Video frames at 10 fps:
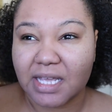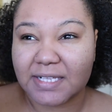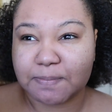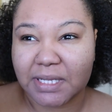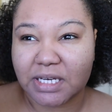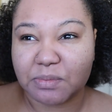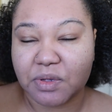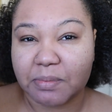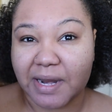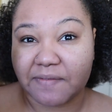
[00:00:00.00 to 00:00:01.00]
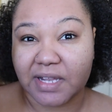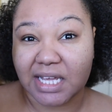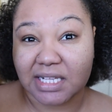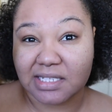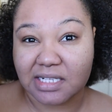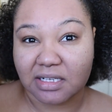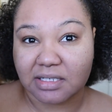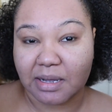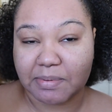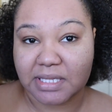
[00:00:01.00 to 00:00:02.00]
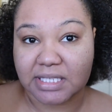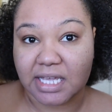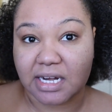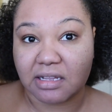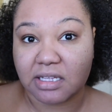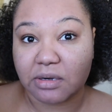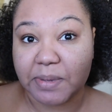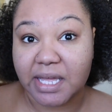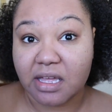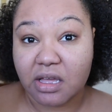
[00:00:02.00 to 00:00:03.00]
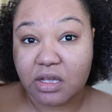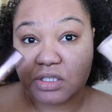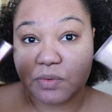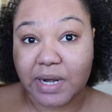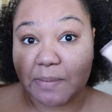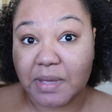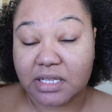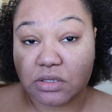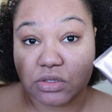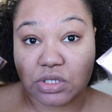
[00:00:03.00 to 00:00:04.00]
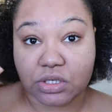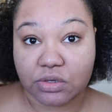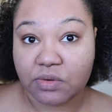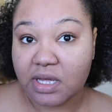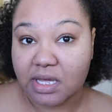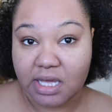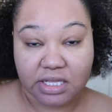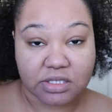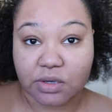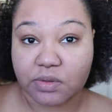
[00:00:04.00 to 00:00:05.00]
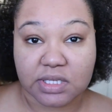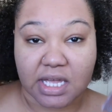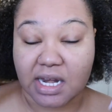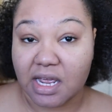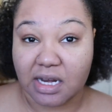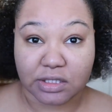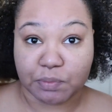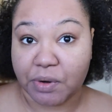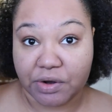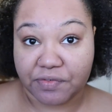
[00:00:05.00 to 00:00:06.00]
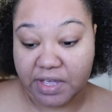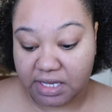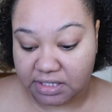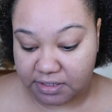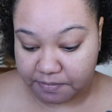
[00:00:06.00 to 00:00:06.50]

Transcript: is blendable, but I feel like it sits on top of the skin a little bit. So when I mix the two, it soaks in and it's perfect.